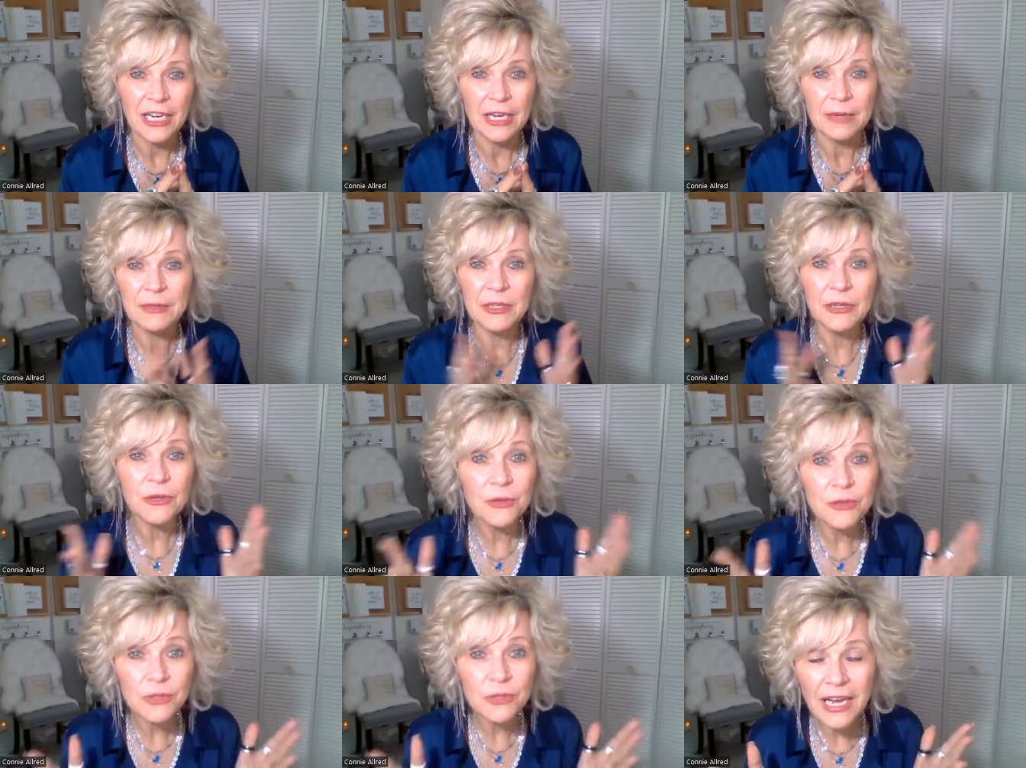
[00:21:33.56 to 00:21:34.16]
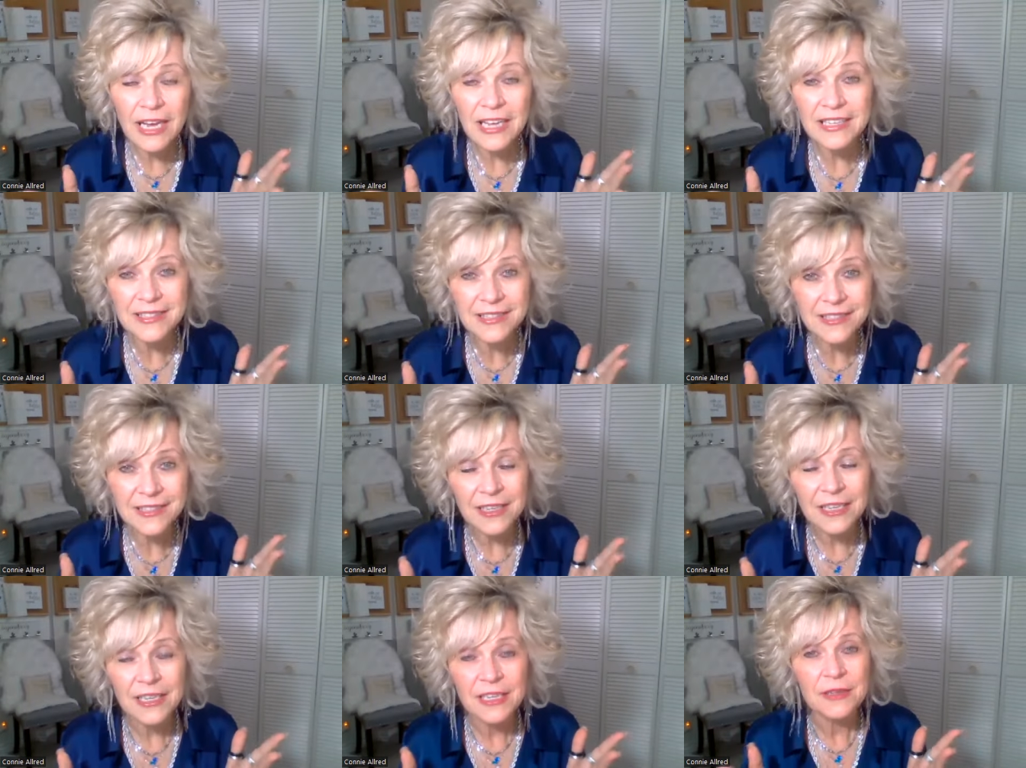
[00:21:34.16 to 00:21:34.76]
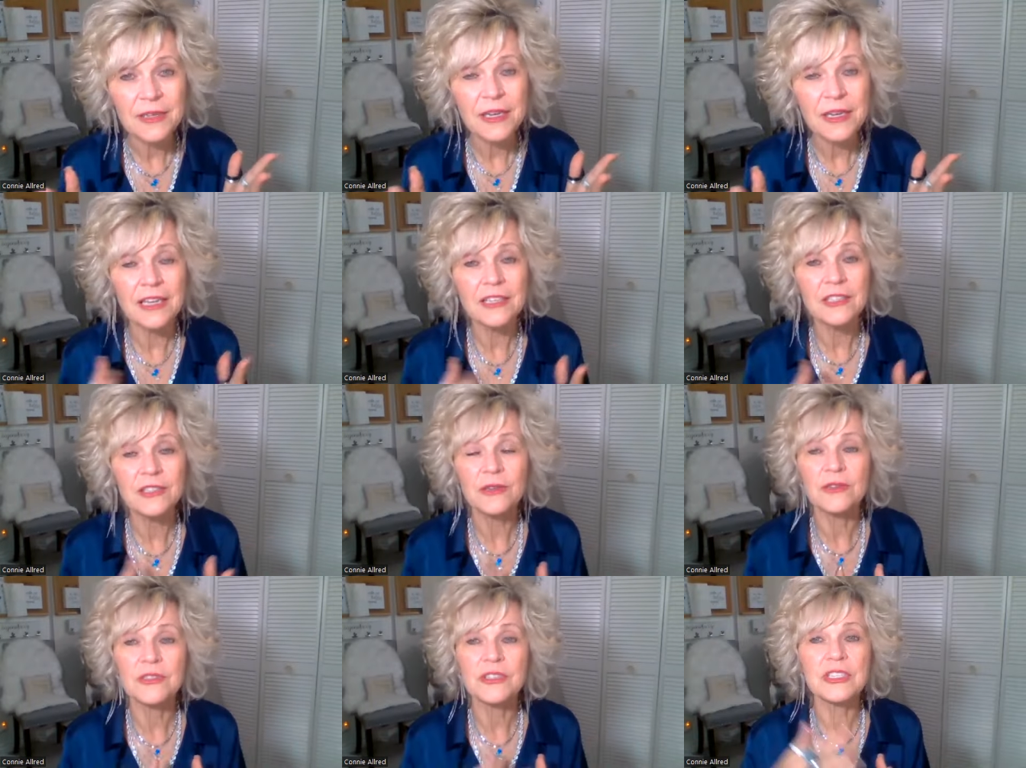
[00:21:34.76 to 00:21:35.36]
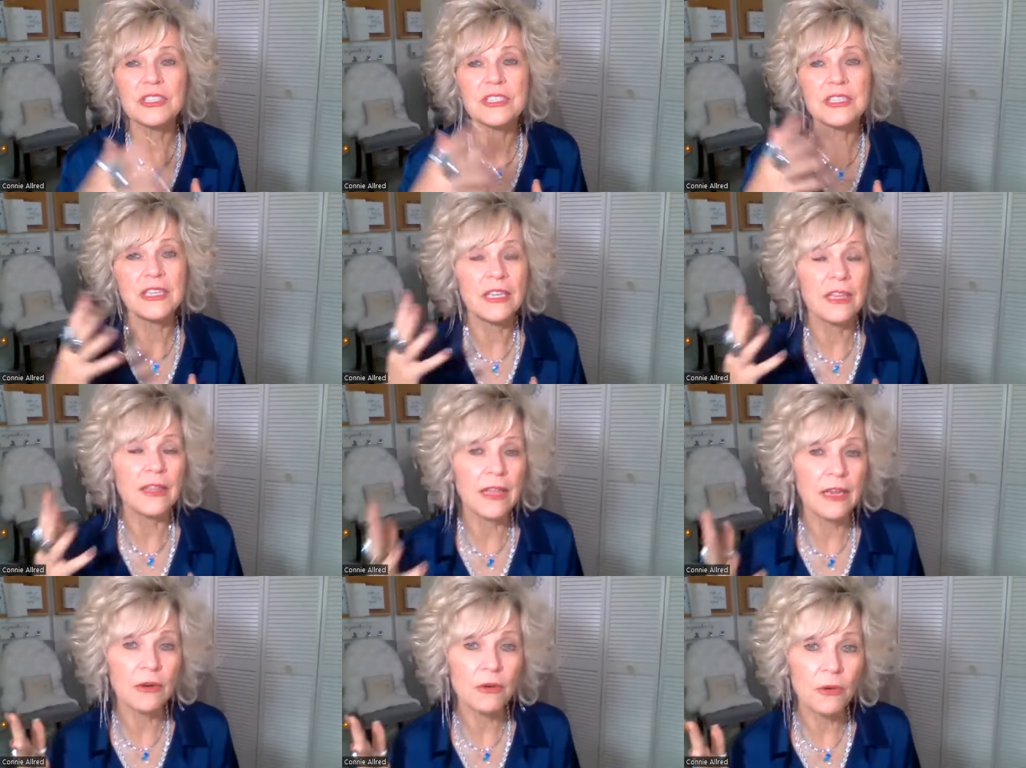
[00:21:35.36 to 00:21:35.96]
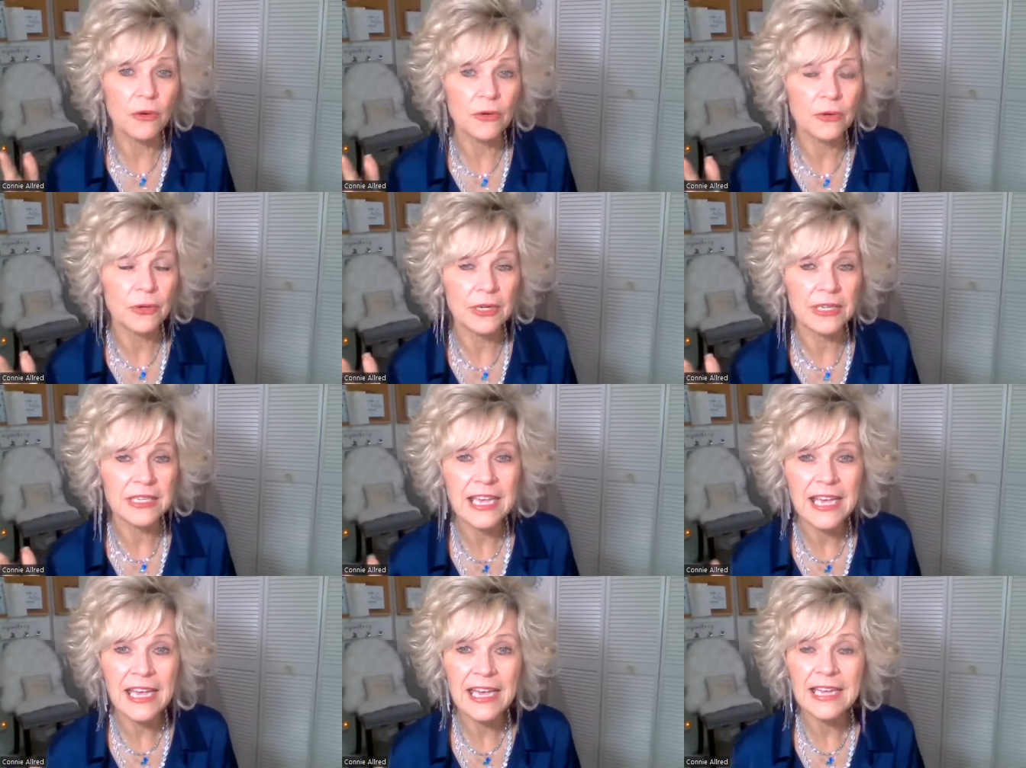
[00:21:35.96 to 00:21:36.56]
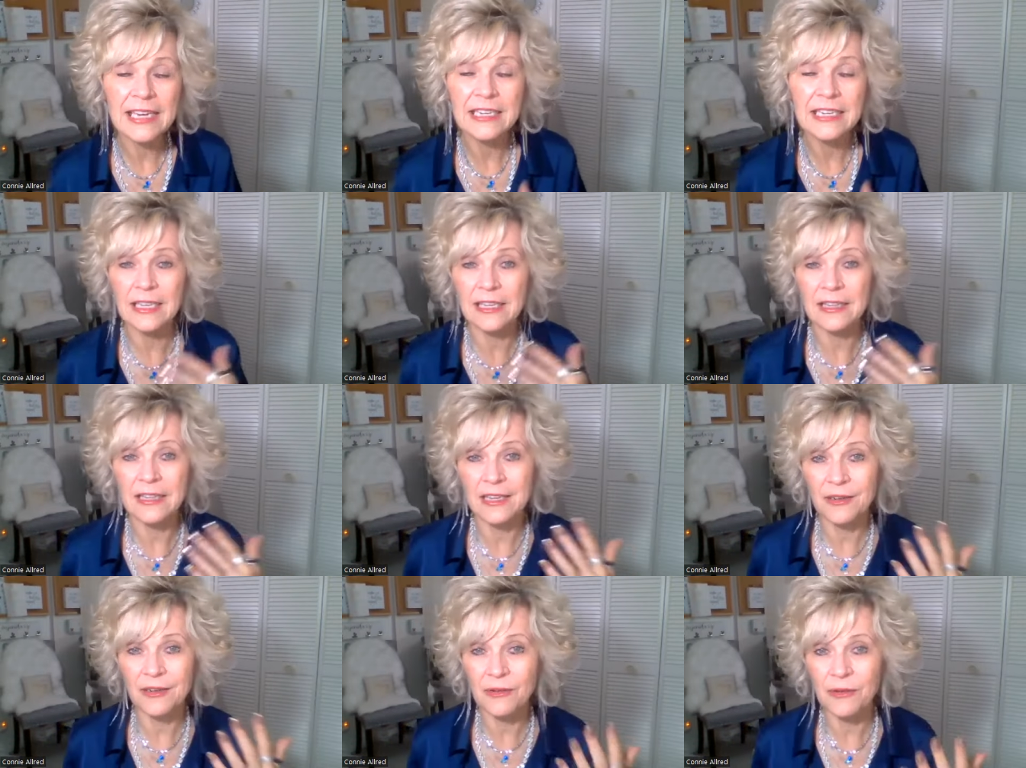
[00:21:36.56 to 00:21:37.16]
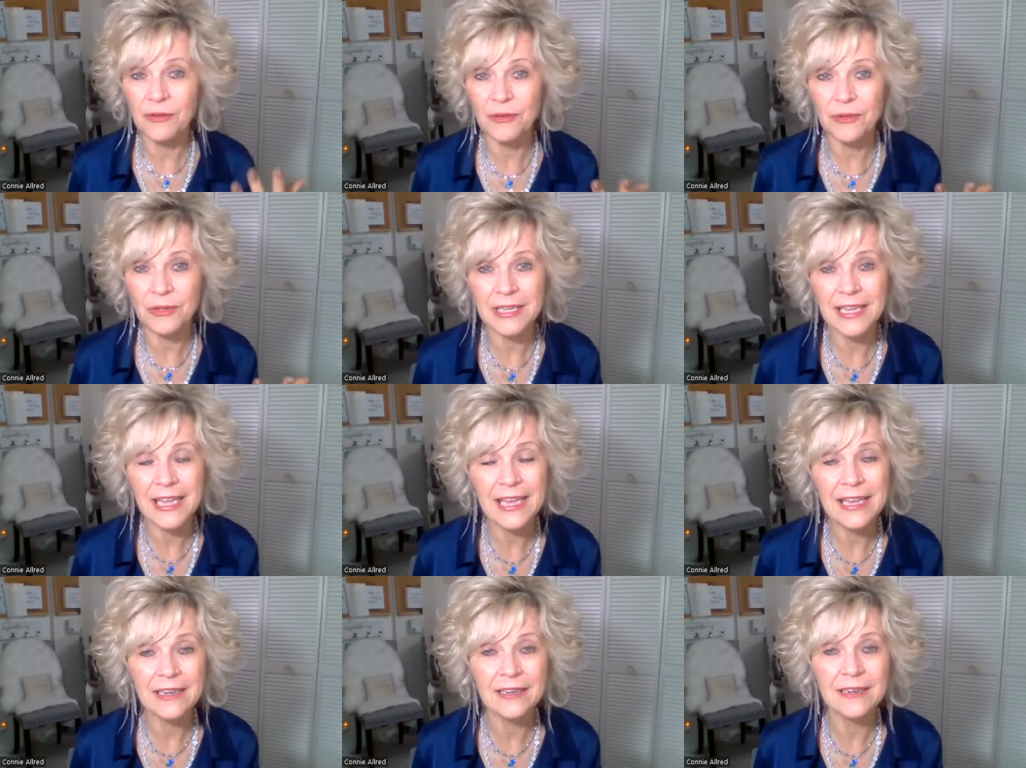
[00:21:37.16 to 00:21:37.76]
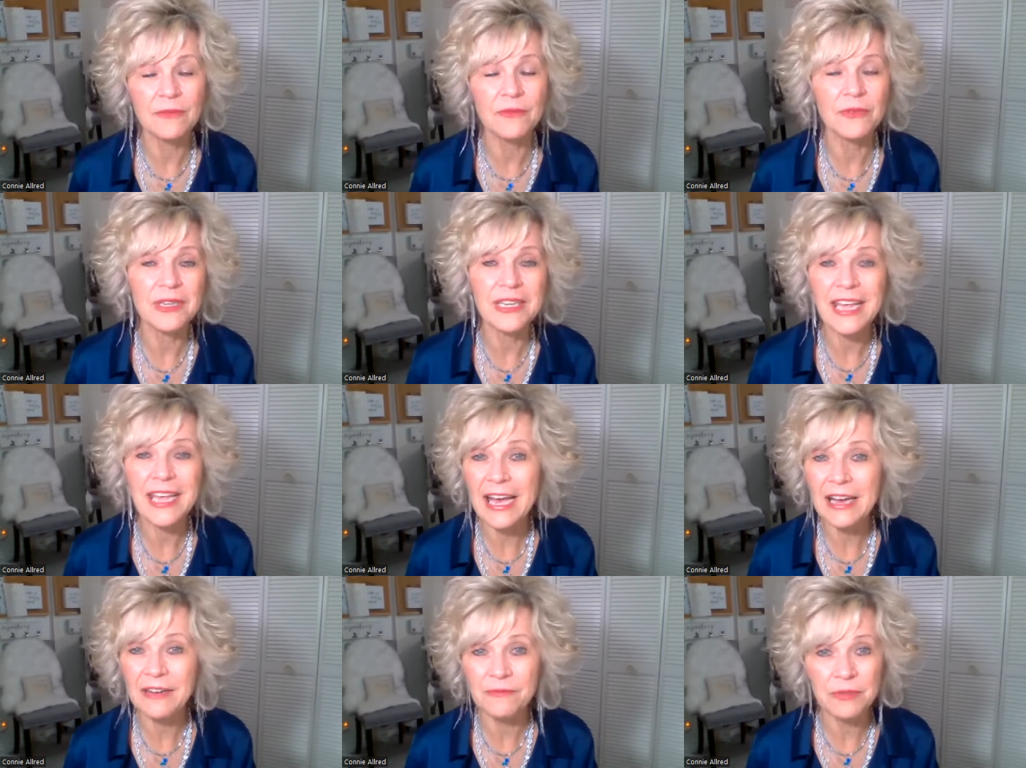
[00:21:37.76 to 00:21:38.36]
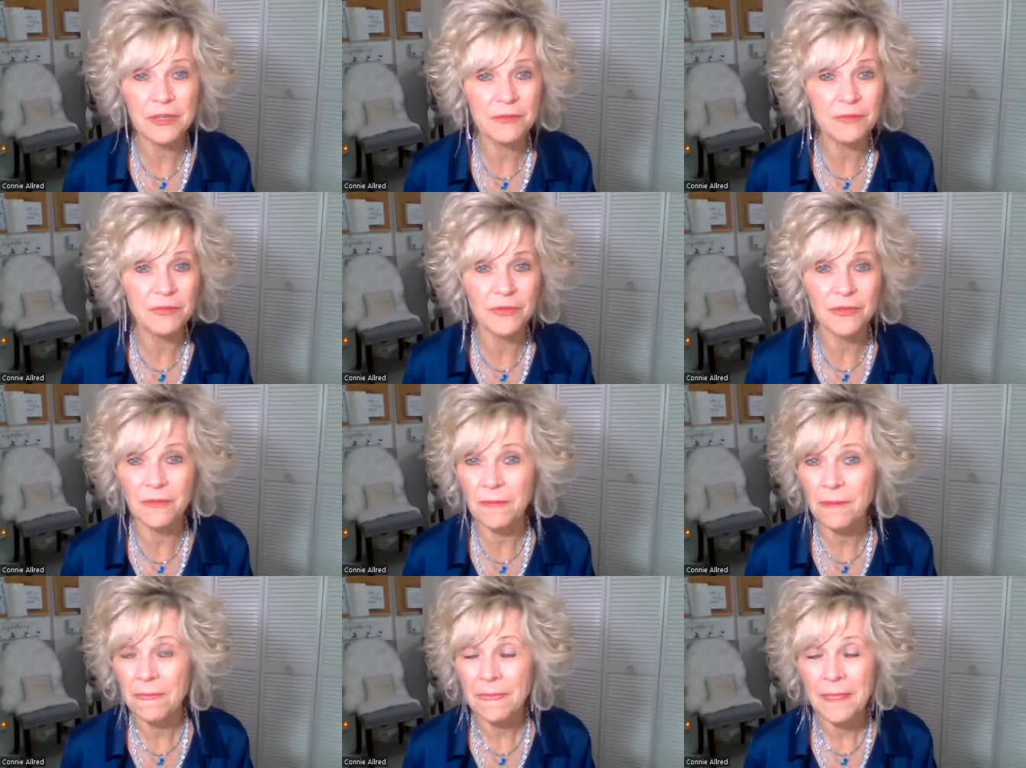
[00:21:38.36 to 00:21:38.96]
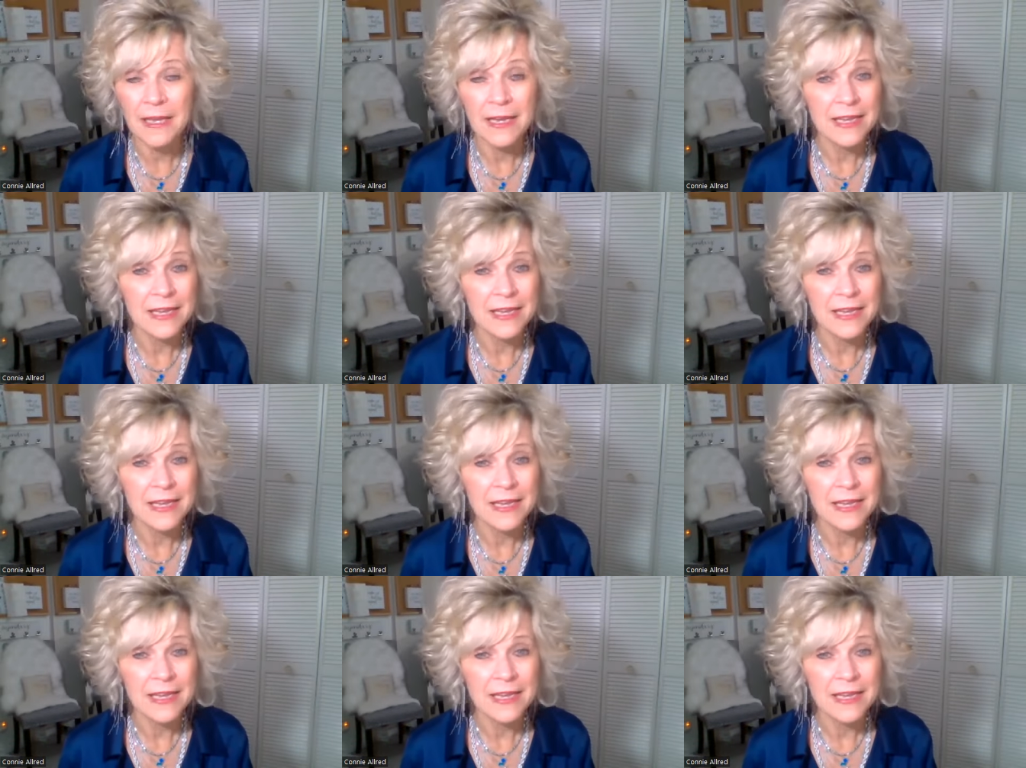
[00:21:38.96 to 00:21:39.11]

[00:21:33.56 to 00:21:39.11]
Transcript: i mean who does uh, so she's going to then order again and then order again and we have people